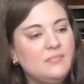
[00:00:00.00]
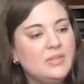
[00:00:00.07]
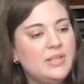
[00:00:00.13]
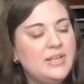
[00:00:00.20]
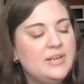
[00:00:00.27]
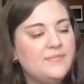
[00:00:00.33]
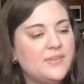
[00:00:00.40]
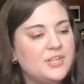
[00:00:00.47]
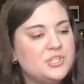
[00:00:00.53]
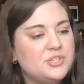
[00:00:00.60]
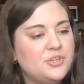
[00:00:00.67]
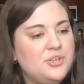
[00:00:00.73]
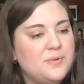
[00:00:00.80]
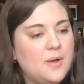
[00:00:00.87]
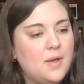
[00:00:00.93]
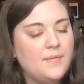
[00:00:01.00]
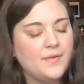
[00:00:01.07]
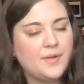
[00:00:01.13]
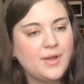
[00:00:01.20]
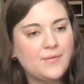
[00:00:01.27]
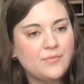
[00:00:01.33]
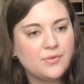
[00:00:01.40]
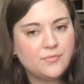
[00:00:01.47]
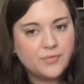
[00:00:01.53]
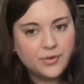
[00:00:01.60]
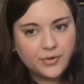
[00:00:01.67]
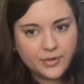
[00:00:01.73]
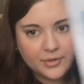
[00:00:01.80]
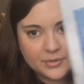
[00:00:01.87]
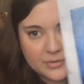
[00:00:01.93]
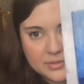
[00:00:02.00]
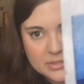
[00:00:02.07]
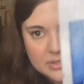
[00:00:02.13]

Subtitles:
And if I show you on the cover photo,